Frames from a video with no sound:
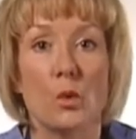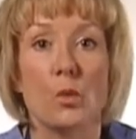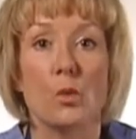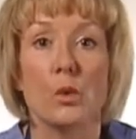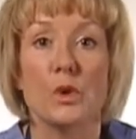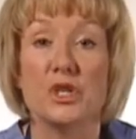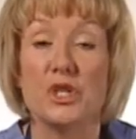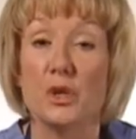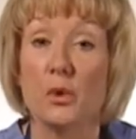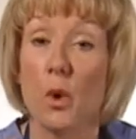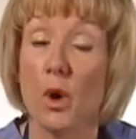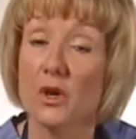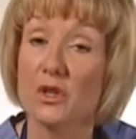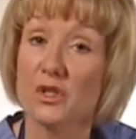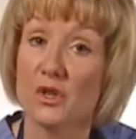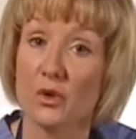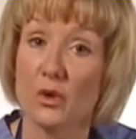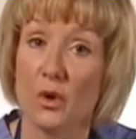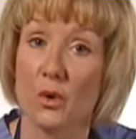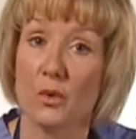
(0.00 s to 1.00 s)
which you
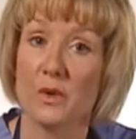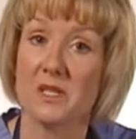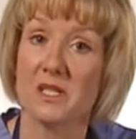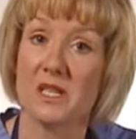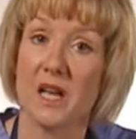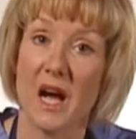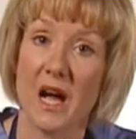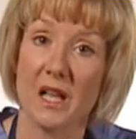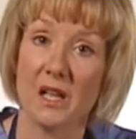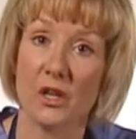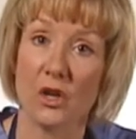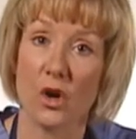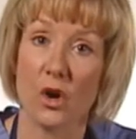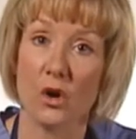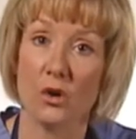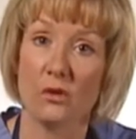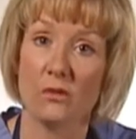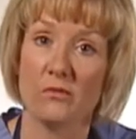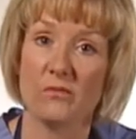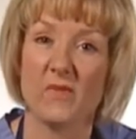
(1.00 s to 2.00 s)
also know as
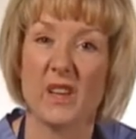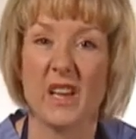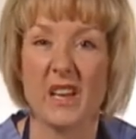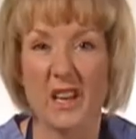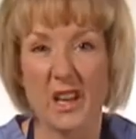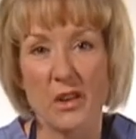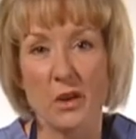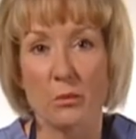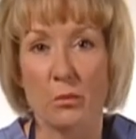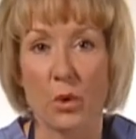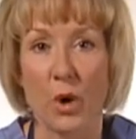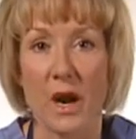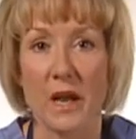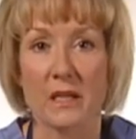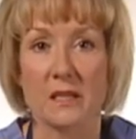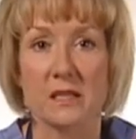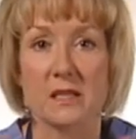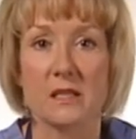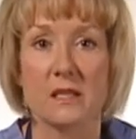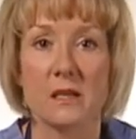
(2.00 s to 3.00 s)
Tylenol, and other
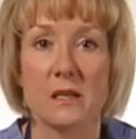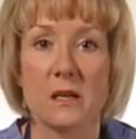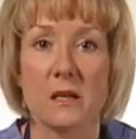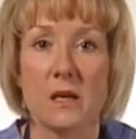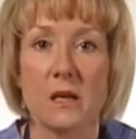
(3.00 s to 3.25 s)
brands.